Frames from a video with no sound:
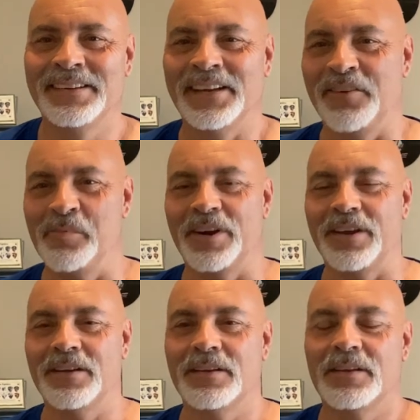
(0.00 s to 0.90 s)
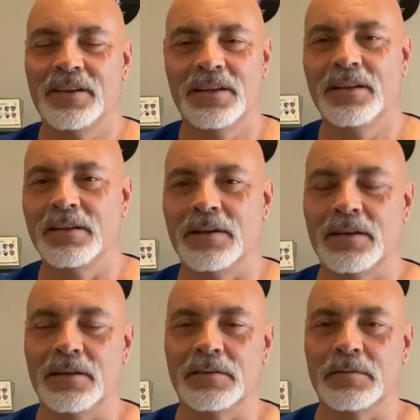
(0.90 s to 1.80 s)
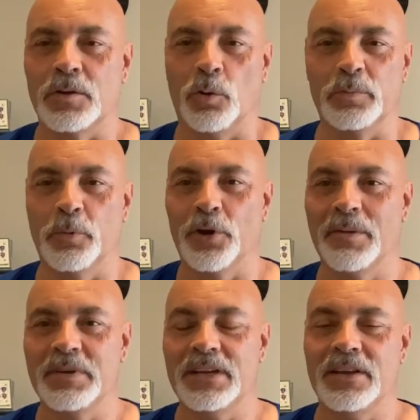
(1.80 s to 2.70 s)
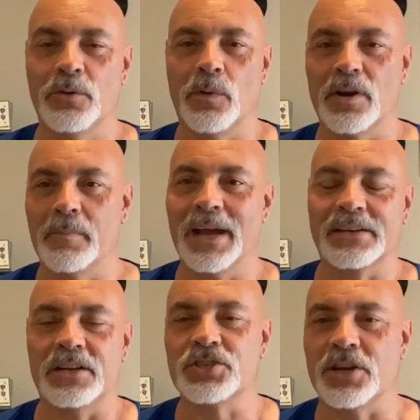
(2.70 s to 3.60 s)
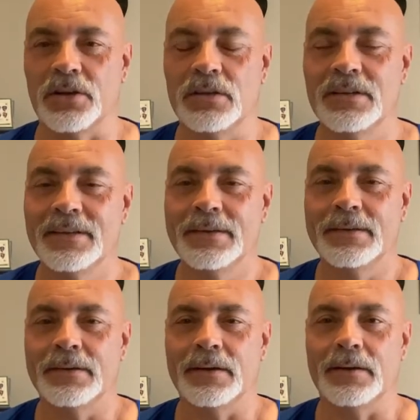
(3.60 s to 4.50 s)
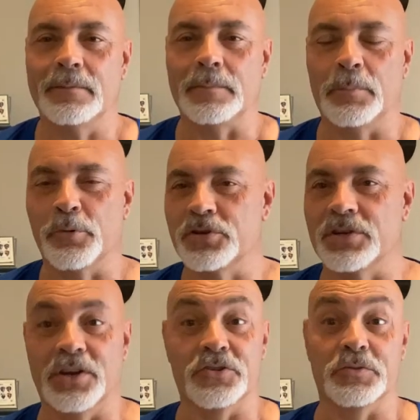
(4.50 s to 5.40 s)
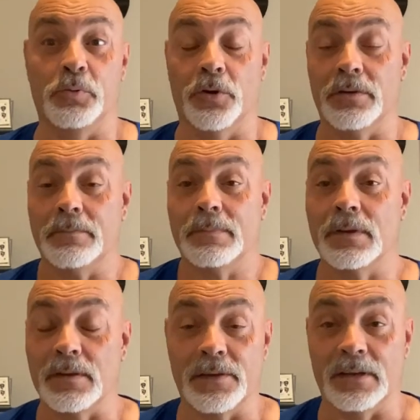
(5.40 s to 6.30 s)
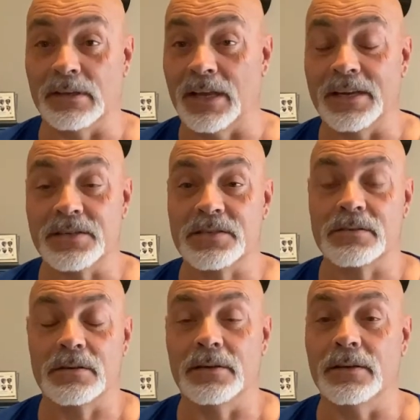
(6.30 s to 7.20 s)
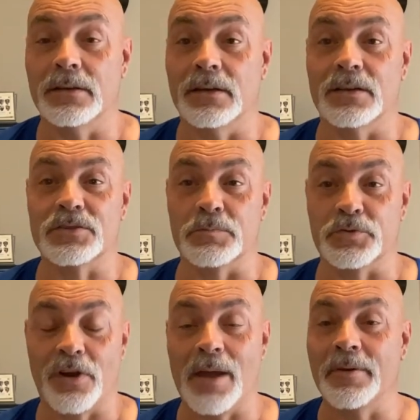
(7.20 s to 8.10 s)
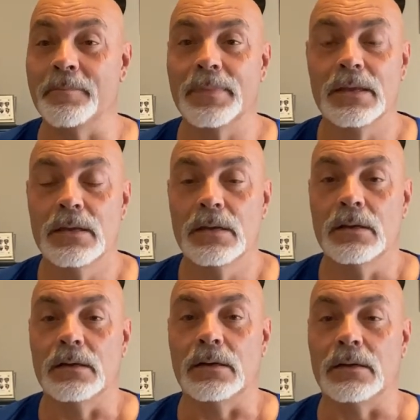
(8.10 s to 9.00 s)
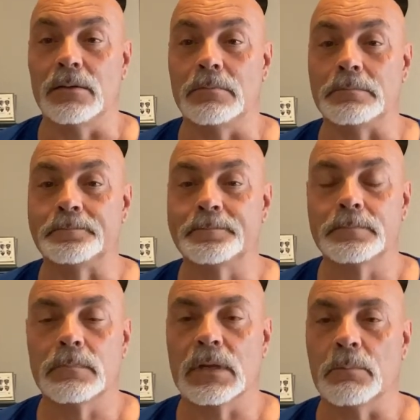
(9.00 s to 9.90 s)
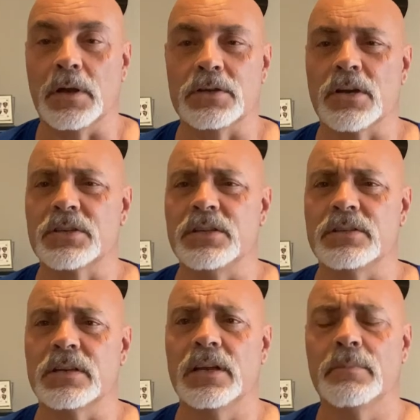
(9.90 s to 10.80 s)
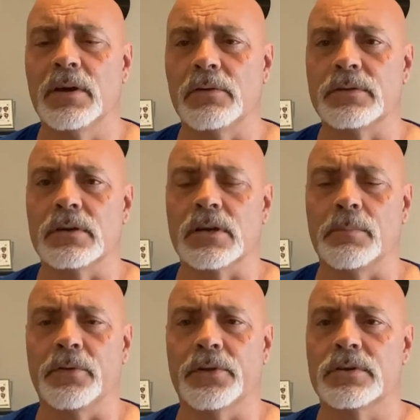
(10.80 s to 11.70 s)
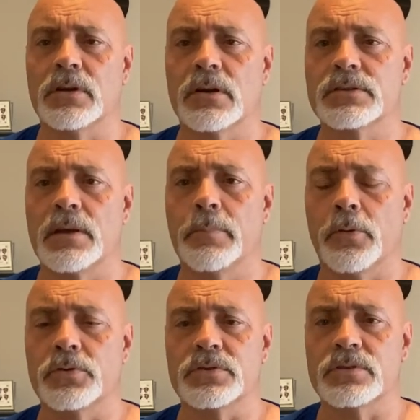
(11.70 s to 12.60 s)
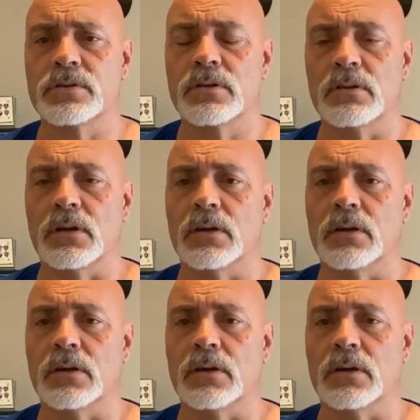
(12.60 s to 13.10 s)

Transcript: Hey everybody, Golden Boy MD here. Welcome back to the channel. Appreciate your support and the likes and subscribing. I'm going to talk to you today about a couple of the guitars I purchased,